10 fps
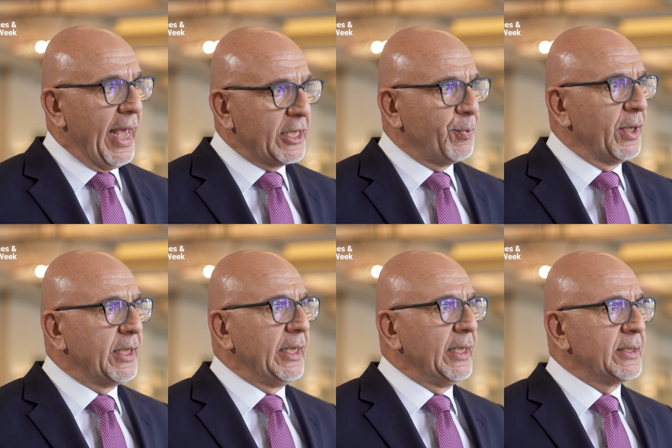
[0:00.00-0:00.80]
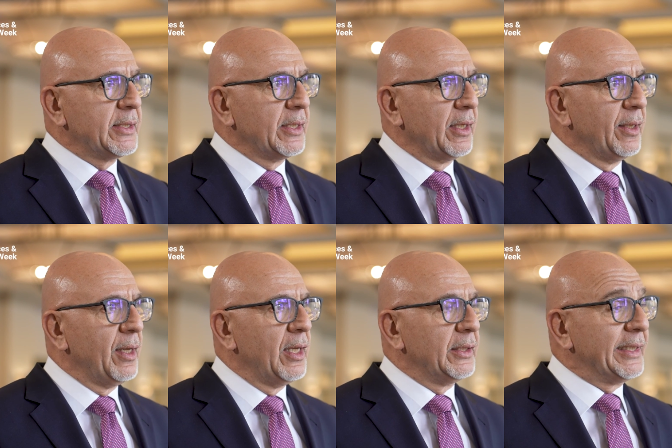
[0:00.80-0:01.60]
expertise,
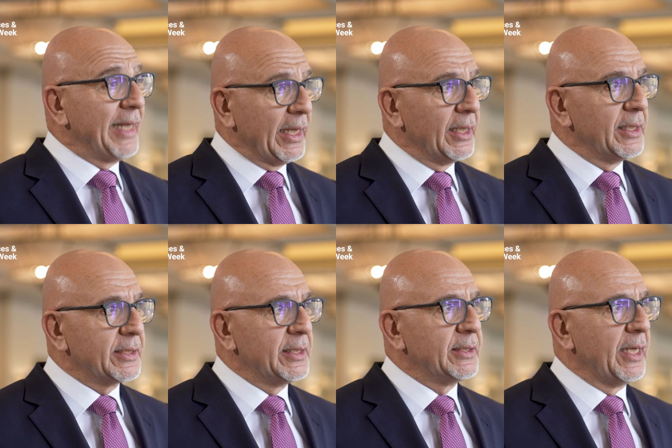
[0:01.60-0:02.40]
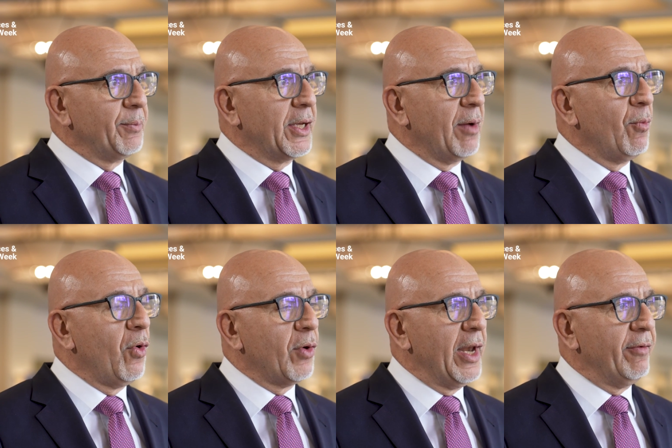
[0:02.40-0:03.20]
the technical skill set become
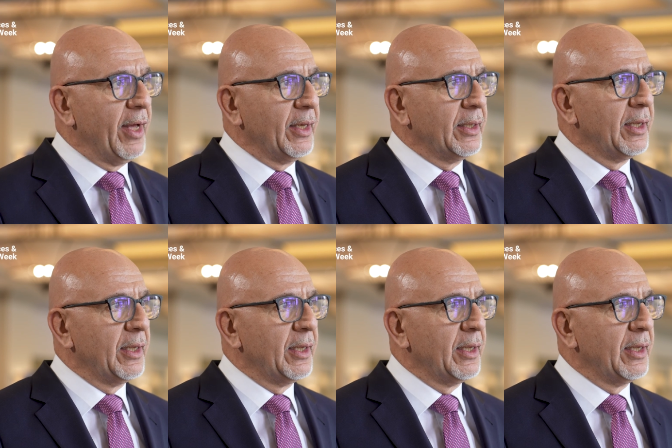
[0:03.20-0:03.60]
more relevant